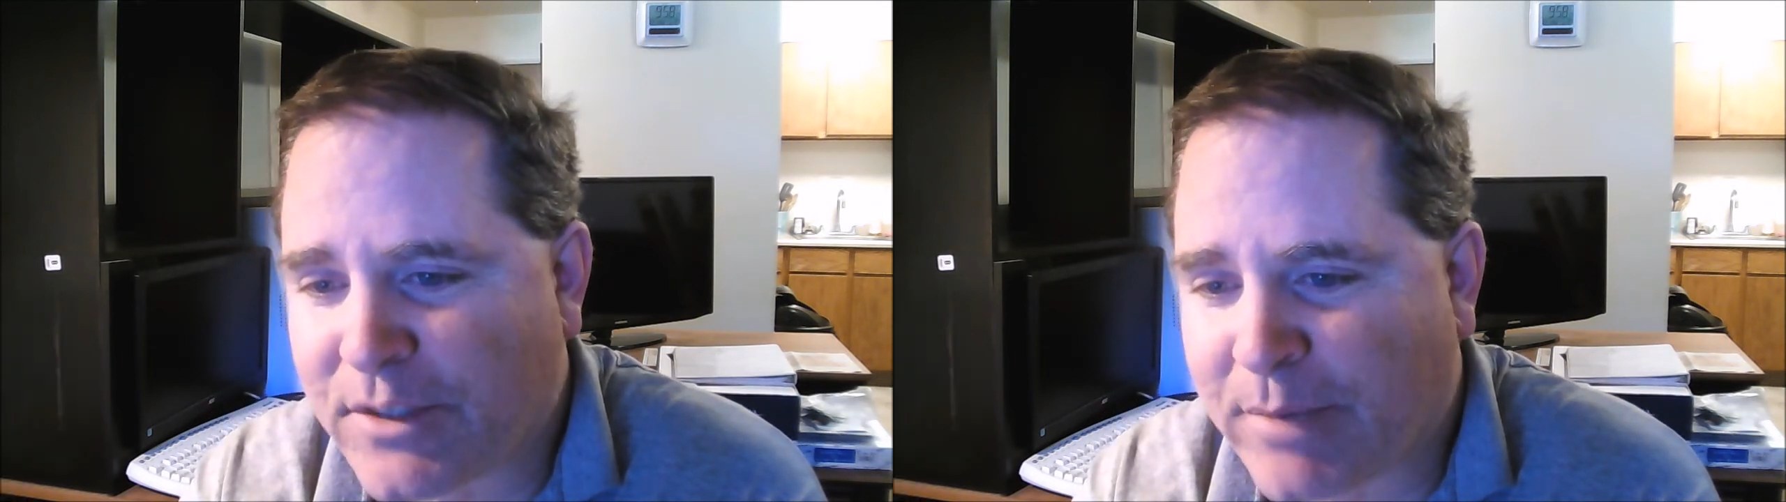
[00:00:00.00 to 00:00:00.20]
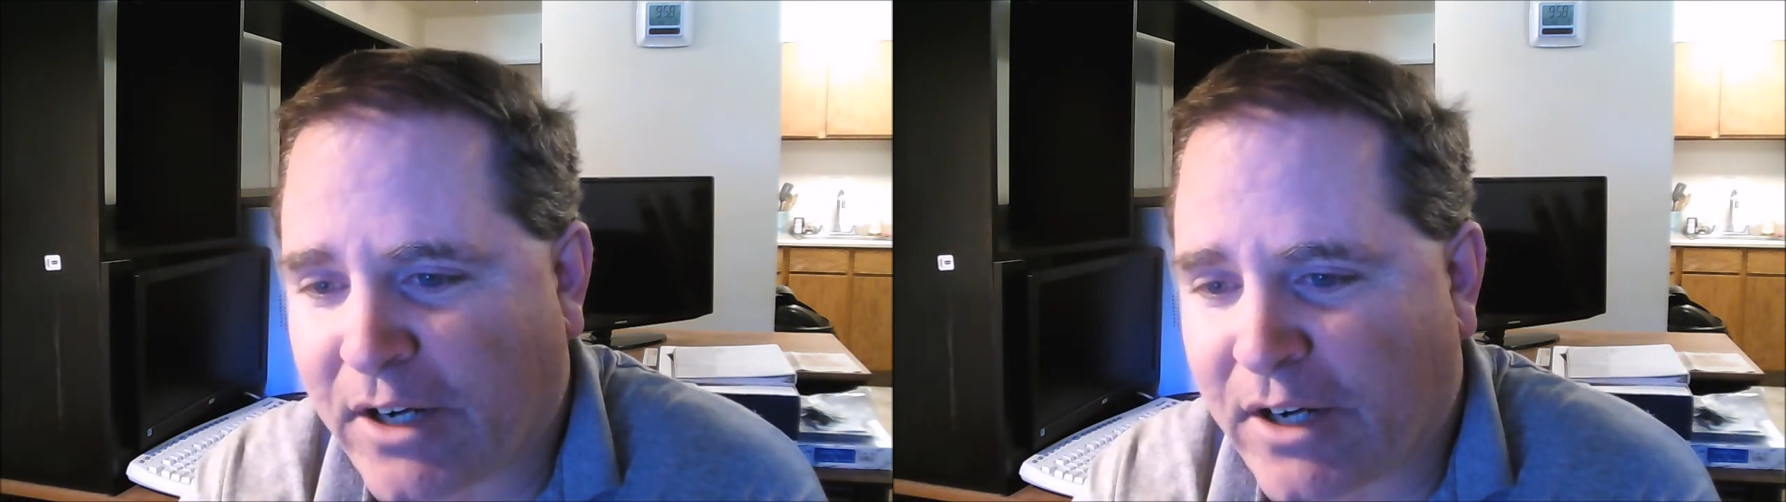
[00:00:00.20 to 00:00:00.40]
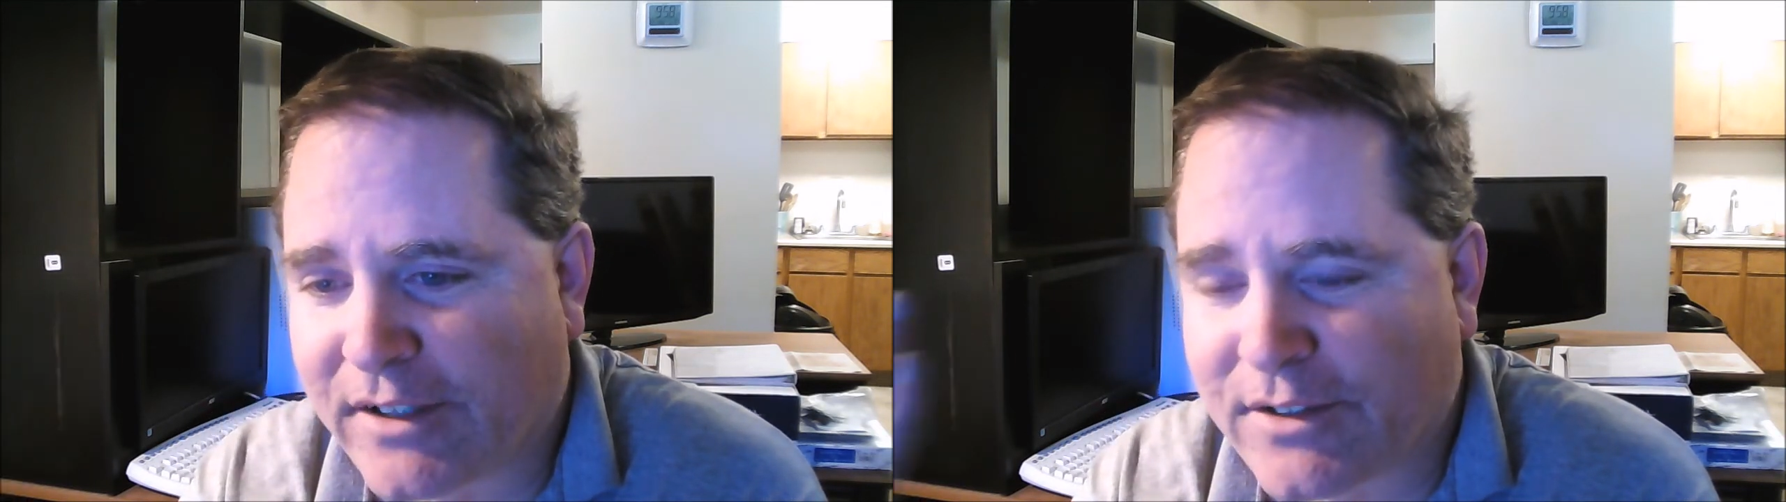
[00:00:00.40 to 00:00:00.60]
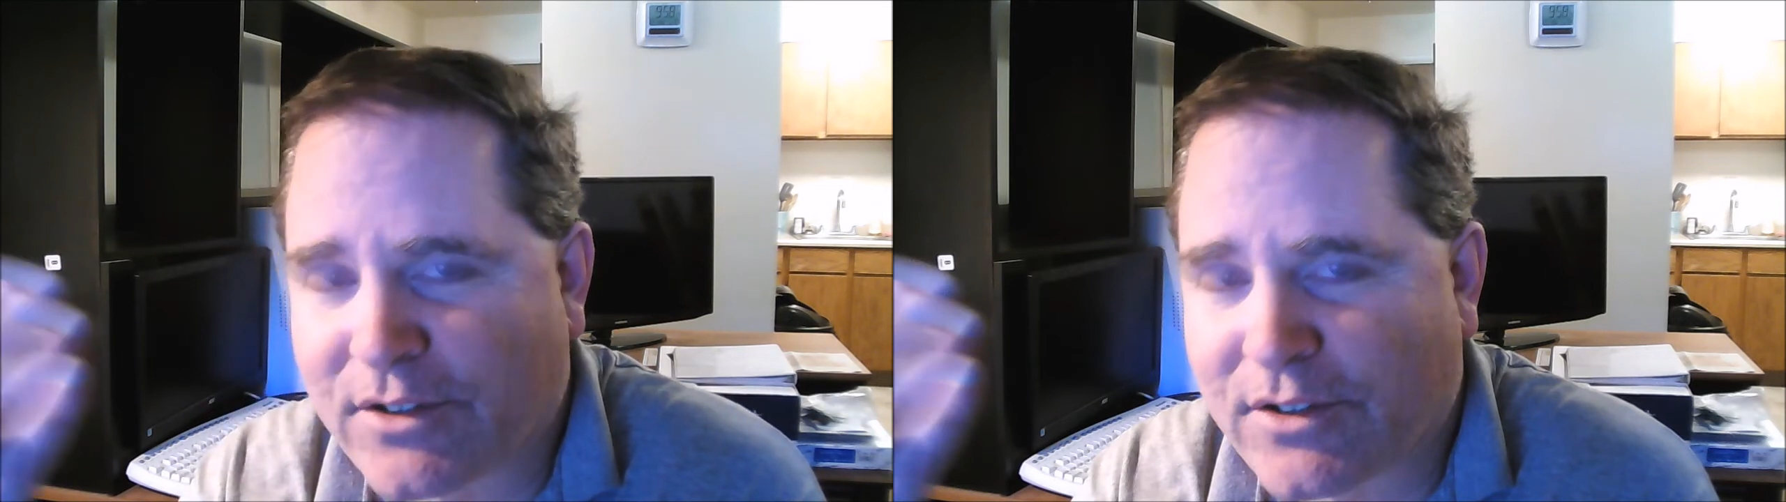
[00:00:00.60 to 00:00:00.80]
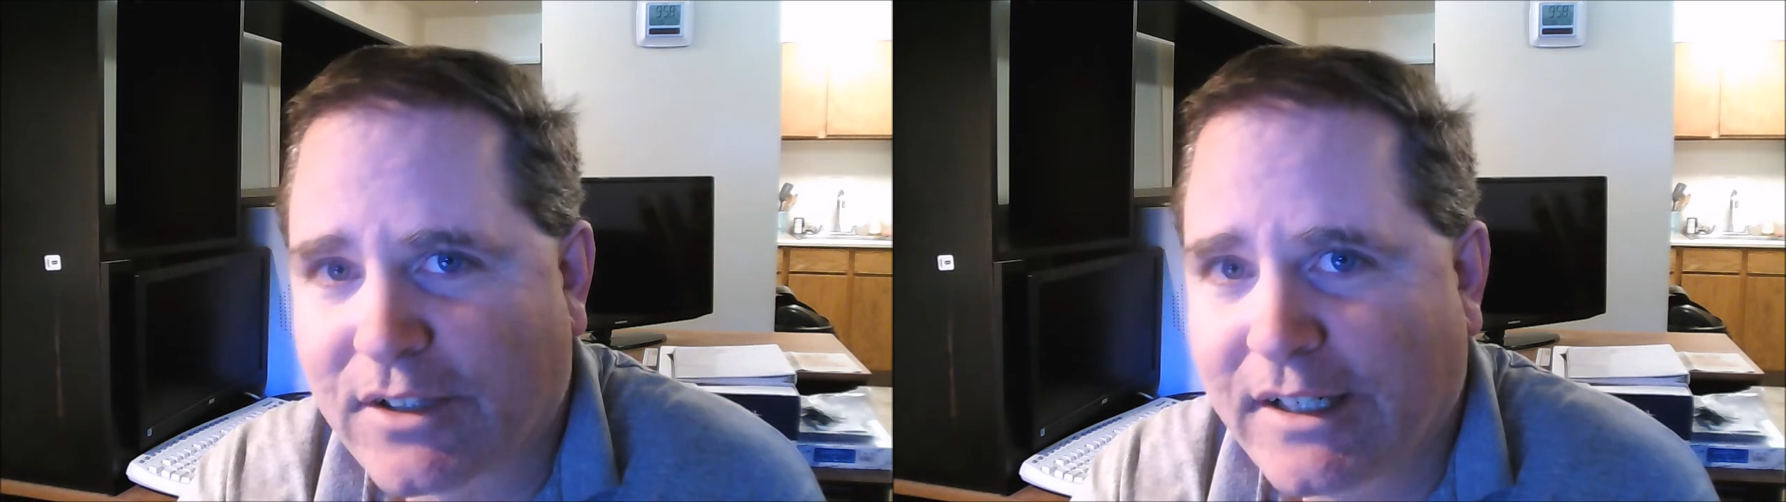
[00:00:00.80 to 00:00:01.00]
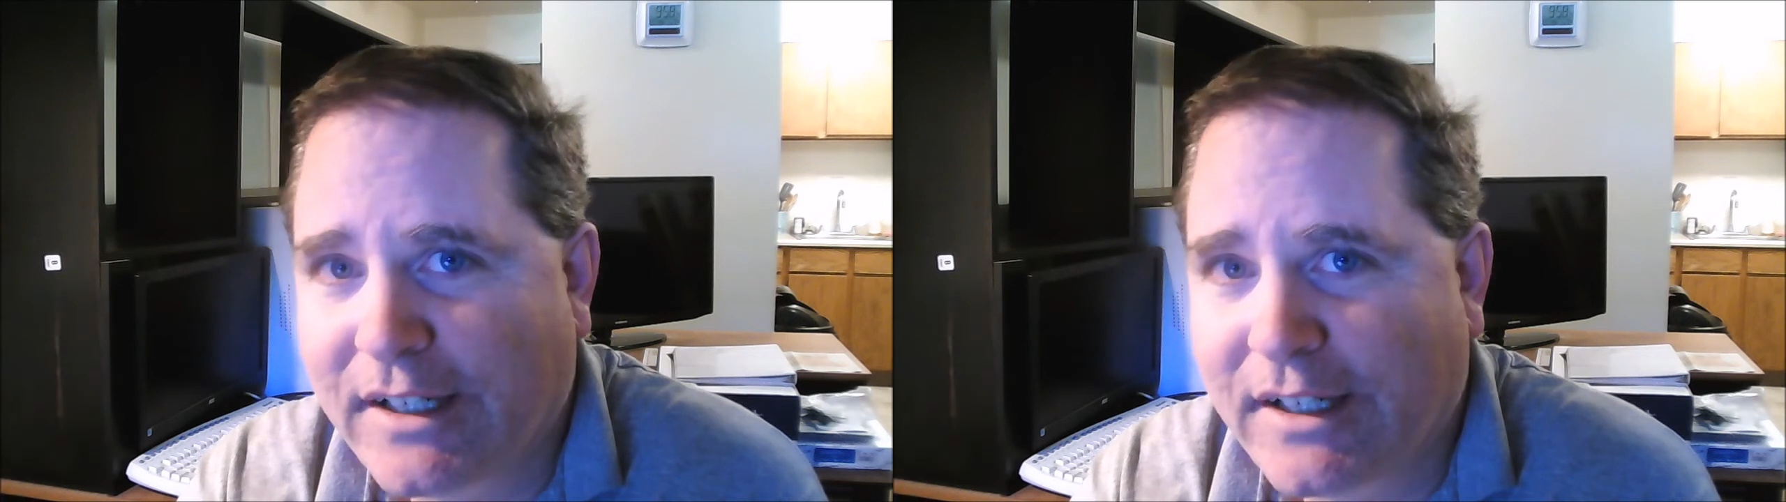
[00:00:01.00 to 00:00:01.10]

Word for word: his parents,